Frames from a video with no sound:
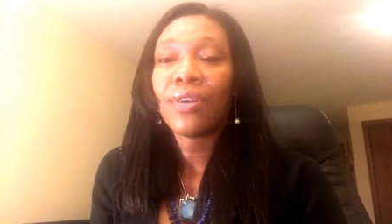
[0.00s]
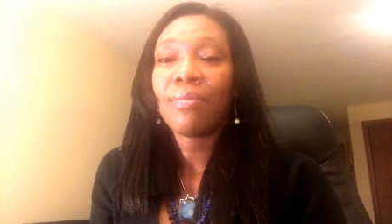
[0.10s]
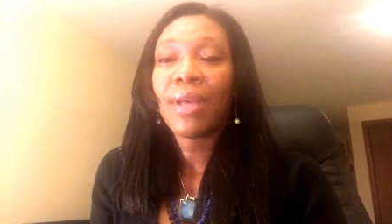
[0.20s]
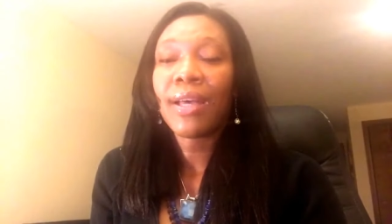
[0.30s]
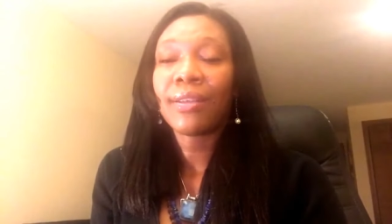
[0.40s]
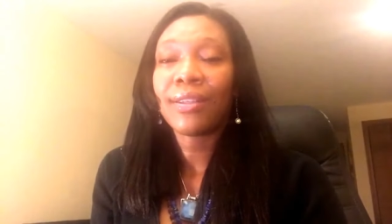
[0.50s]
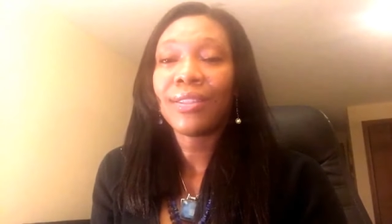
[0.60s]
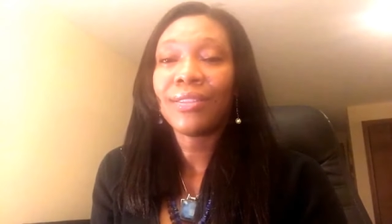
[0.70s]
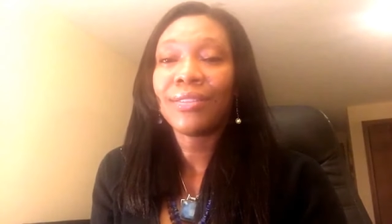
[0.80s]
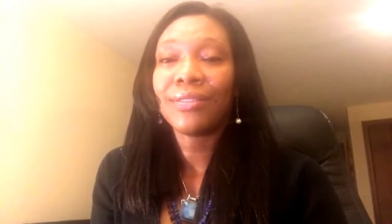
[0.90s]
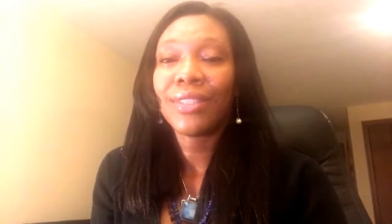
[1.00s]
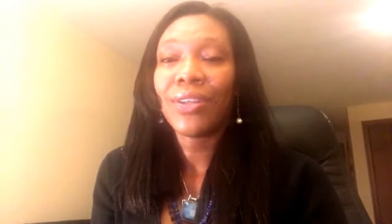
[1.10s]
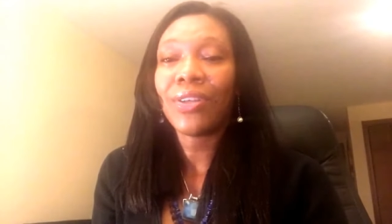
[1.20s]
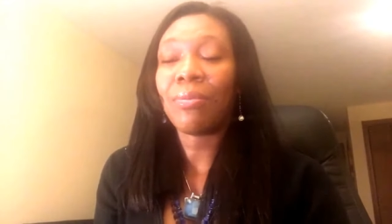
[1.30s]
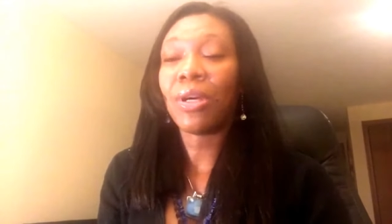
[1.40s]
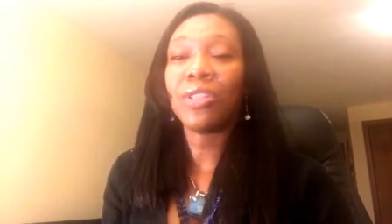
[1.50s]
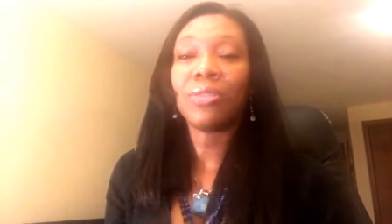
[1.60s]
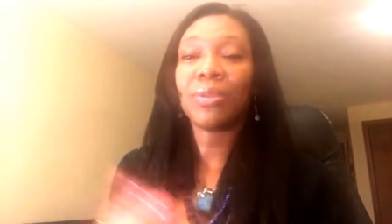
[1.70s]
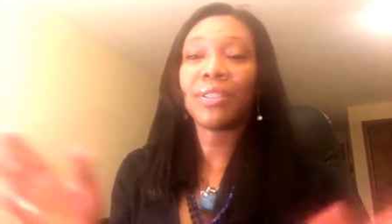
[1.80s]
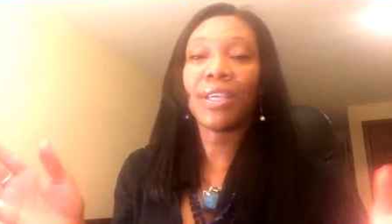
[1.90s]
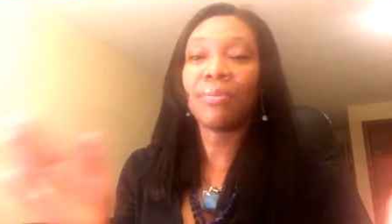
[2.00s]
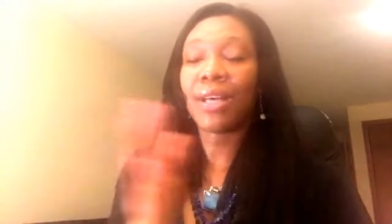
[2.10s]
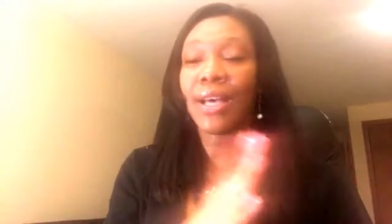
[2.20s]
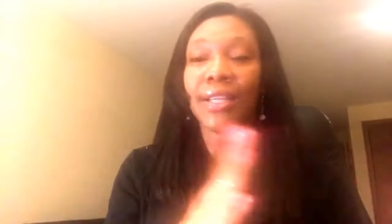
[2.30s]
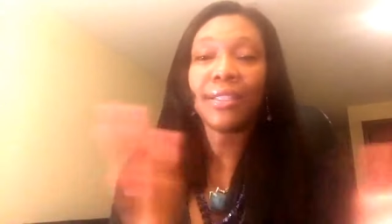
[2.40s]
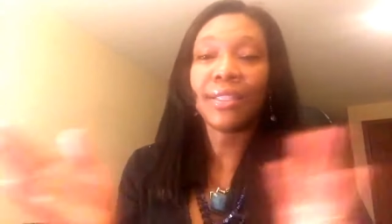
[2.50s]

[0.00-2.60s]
I'm not going to tell you I'm 100% behind,